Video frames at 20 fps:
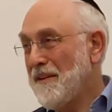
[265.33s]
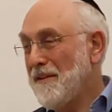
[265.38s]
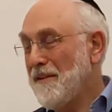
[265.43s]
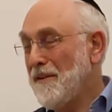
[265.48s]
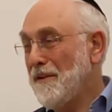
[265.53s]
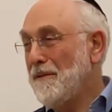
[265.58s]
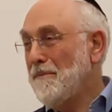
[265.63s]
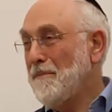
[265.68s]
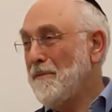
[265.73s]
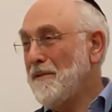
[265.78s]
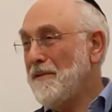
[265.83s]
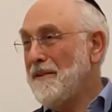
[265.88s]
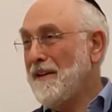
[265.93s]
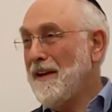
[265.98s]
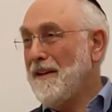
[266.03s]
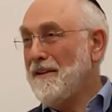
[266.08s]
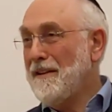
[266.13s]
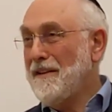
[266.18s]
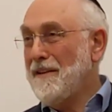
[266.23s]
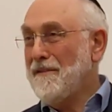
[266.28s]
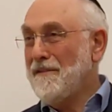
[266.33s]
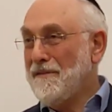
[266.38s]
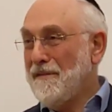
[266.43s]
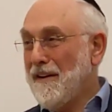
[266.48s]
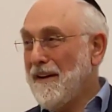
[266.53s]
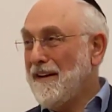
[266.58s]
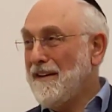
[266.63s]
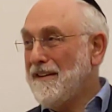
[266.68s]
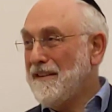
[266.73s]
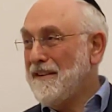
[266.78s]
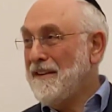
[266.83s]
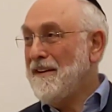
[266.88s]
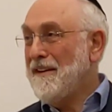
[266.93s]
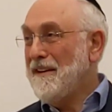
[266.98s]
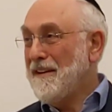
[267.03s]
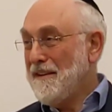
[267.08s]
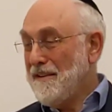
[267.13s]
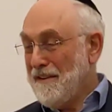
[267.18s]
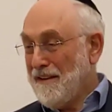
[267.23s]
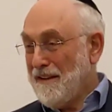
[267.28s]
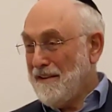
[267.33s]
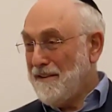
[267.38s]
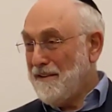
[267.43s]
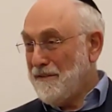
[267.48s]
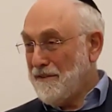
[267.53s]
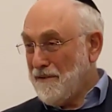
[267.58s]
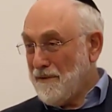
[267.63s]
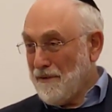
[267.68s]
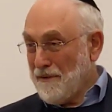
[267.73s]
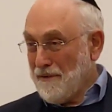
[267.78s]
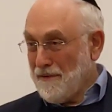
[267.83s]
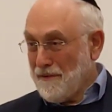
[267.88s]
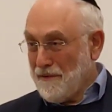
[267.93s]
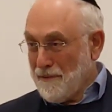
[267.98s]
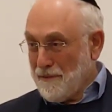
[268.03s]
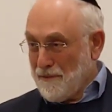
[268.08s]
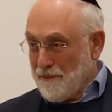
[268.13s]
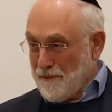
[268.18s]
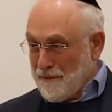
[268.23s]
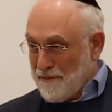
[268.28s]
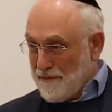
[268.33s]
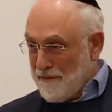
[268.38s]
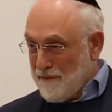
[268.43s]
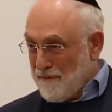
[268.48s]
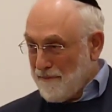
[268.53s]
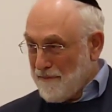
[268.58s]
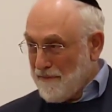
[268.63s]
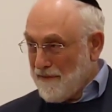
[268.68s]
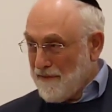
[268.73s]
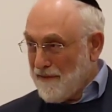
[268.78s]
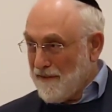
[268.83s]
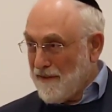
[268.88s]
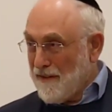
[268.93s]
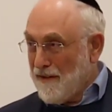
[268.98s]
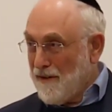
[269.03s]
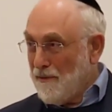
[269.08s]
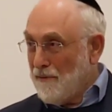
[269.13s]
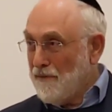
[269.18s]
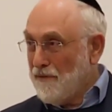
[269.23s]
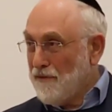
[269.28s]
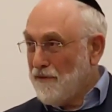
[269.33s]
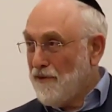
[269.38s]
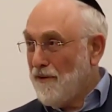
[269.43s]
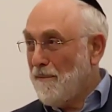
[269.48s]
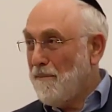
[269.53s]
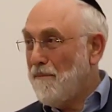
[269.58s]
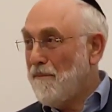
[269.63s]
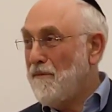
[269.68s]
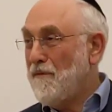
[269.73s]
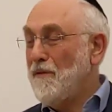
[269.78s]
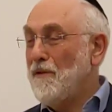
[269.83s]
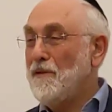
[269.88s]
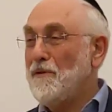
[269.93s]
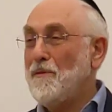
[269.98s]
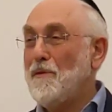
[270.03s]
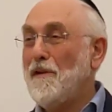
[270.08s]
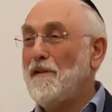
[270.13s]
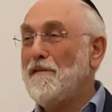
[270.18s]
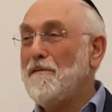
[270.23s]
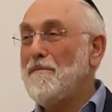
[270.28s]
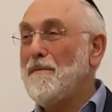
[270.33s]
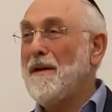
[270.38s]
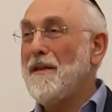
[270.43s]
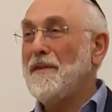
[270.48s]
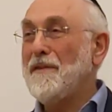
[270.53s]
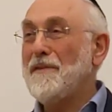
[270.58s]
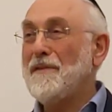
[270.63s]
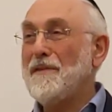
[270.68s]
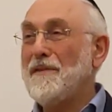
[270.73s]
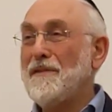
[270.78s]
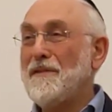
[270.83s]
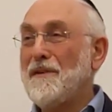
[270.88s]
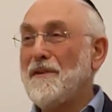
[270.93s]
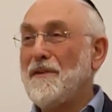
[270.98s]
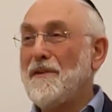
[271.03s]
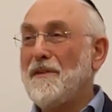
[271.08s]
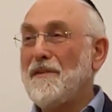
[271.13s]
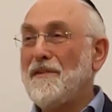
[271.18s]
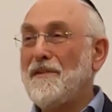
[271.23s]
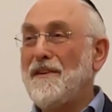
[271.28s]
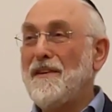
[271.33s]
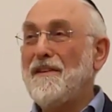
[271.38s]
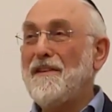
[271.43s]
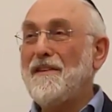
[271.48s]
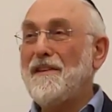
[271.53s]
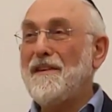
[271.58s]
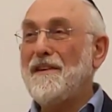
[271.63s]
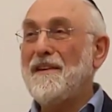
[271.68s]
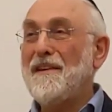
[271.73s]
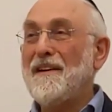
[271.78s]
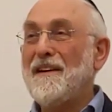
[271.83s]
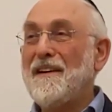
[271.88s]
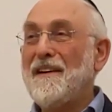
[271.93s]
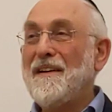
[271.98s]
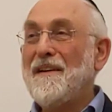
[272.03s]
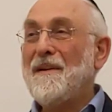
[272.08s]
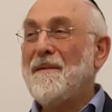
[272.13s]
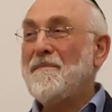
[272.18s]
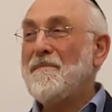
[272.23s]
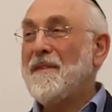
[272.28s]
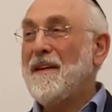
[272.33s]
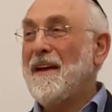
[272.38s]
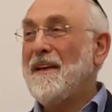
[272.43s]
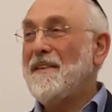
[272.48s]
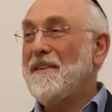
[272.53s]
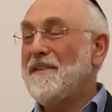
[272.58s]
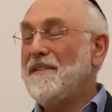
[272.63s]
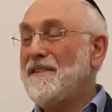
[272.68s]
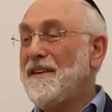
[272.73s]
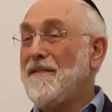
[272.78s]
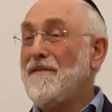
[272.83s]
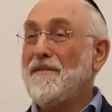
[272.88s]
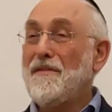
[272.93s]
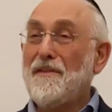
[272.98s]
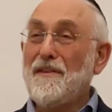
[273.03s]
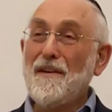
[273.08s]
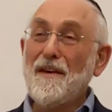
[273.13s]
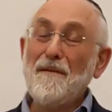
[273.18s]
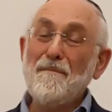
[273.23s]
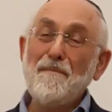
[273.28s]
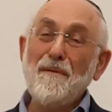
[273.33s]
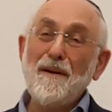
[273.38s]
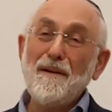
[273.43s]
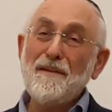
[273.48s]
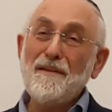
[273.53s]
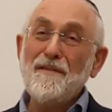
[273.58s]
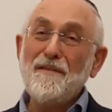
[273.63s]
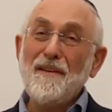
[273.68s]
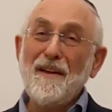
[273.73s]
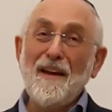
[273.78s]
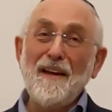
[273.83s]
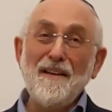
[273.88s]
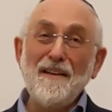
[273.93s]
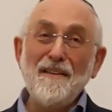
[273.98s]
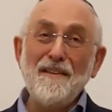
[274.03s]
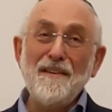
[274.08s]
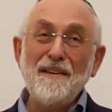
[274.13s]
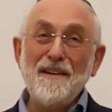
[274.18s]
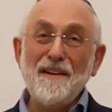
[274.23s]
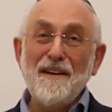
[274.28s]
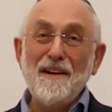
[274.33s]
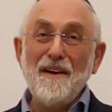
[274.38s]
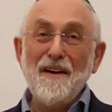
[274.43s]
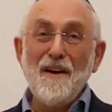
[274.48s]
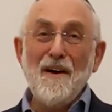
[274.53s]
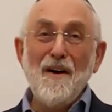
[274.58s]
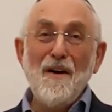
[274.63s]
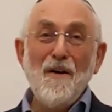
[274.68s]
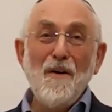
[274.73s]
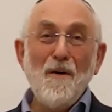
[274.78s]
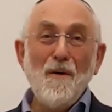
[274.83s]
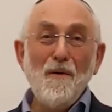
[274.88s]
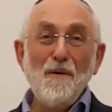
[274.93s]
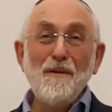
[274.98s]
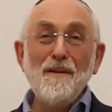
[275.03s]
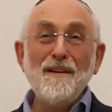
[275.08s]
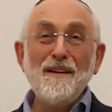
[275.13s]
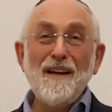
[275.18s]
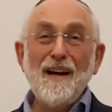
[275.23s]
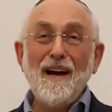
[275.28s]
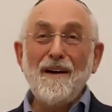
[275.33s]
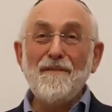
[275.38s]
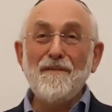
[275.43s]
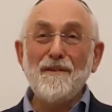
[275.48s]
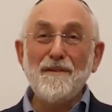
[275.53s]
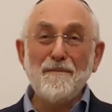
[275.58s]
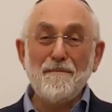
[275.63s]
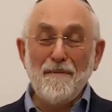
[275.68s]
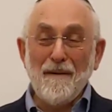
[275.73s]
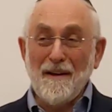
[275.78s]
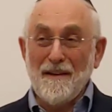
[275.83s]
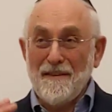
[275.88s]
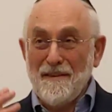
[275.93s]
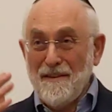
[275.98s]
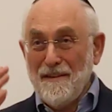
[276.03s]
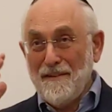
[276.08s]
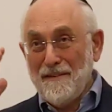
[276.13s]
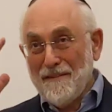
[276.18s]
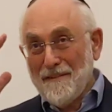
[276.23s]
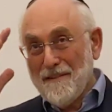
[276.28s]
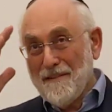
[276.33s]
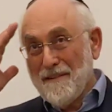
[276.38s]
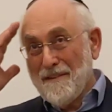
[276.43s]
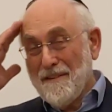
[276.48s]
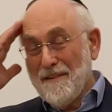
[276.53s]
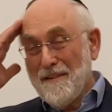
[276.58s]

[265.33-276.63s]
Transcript: notwithstanding the fact that he's going to close shop for 12 months, so the 6th year and the 7th year, part of the 8th year, all covered by this.